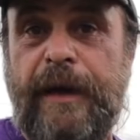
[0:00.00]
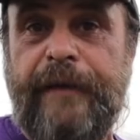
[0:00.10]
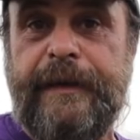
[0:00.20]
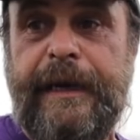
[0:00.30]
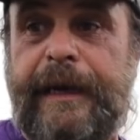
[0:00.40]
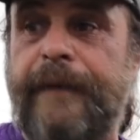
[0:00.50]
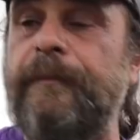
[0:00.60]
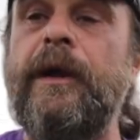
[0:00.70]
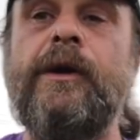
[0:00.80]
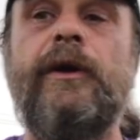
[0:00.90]
you have today.
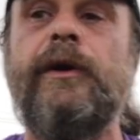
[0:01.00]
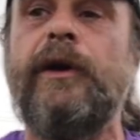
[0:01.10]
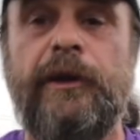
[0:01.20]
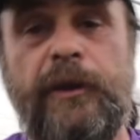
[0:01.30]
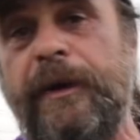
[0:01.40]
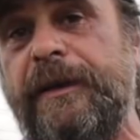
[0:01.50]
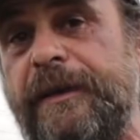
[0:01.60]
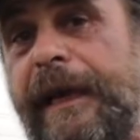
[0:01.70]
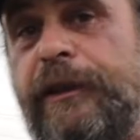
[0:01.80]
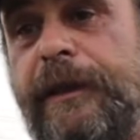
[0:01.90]
So
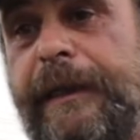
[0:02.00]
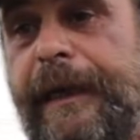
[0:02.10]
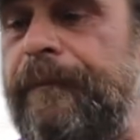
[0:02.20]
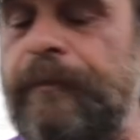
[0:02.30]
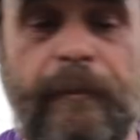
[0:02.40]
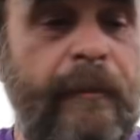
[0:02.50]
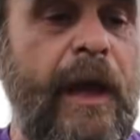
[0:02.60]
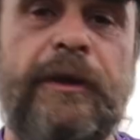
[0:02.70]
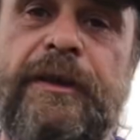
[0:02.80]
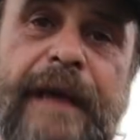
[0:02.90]
essentially,
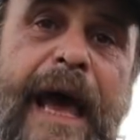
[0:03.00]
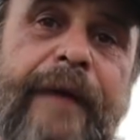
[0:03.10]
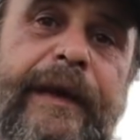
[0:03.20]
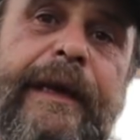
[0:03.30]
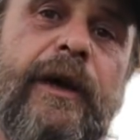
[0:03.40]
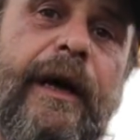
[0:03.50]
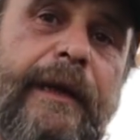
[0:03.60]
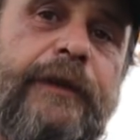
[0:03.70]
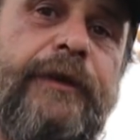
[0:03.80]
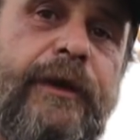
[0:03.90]
savvy
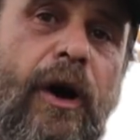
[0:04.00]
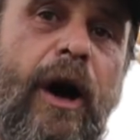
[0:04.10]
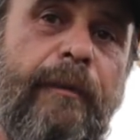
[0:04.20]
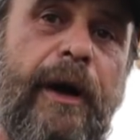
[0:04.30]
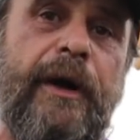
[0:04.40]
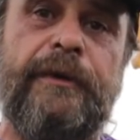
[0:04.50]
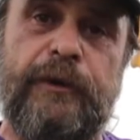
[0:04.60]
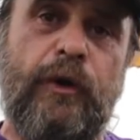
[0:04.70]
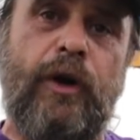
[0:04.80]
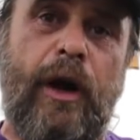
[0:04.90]
electric car buyers,
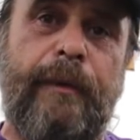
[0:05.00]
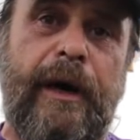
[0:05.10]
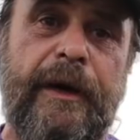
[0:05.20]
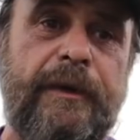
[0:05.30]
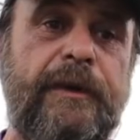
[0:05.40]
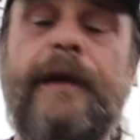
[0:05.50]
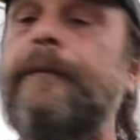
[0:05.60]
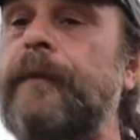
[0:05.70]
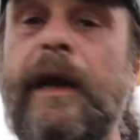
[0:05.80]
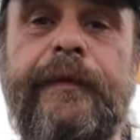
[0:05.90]
new car buyers,
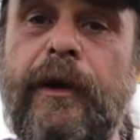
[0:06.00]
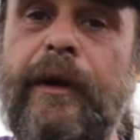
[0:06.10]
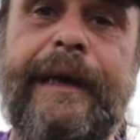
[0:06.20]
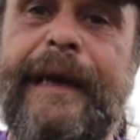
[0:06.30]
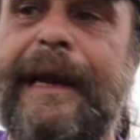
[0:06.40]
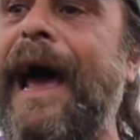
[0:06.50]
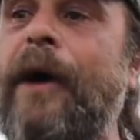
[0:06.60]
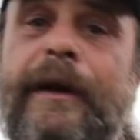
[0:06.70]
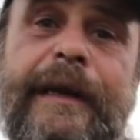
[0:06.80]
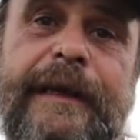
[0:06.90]
they're going to get
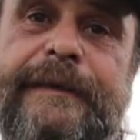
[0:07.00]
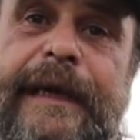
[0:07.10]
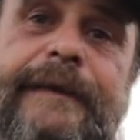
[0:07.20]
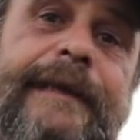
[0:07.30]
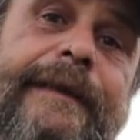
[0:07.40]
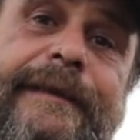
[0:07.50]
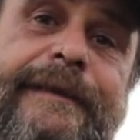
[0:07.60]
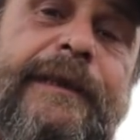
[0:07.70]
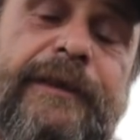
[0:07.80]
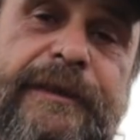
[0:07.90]
out of these things at the
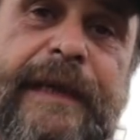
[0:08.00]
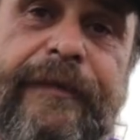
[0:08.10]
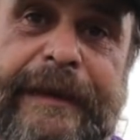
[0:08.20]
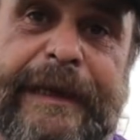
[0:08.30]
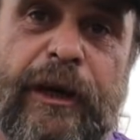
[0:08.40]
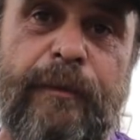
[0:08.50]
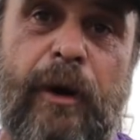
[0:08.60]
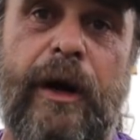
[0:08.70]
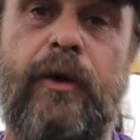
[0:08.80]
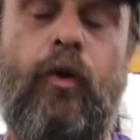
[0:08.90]
6 or 7 year
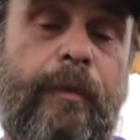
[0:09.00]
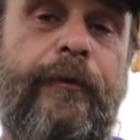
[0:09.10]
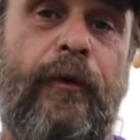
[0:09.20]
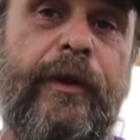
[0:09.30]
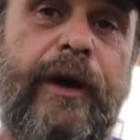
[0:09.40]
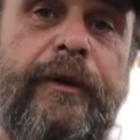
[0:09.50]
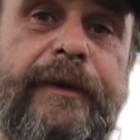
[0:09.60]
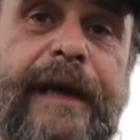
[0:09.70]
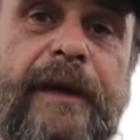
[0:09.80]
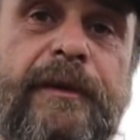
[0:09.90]
mark, or before the
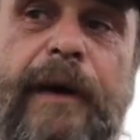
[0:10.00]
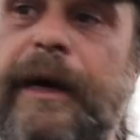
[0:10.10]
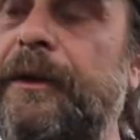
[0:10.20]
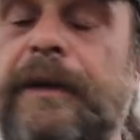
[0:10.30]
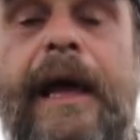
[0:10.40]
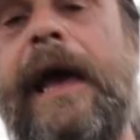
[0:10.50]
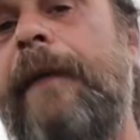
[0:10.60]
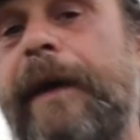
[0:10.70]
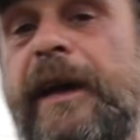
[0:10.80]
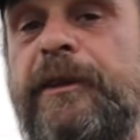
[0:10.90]
100,000 miles,
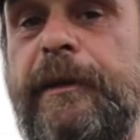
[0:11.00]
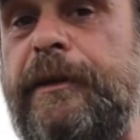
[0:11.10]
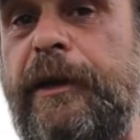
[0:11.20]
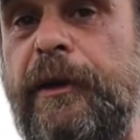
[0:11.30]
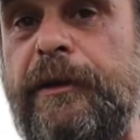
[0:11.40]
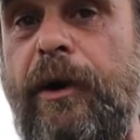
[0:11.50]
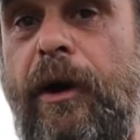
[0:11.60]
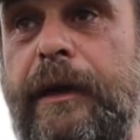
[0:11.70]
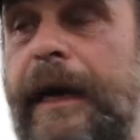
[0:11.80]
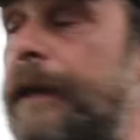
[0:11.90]
pass them into the used
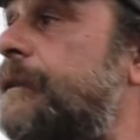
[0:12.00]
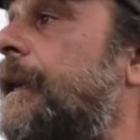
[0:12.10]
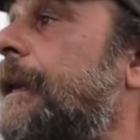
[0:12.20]
car lot.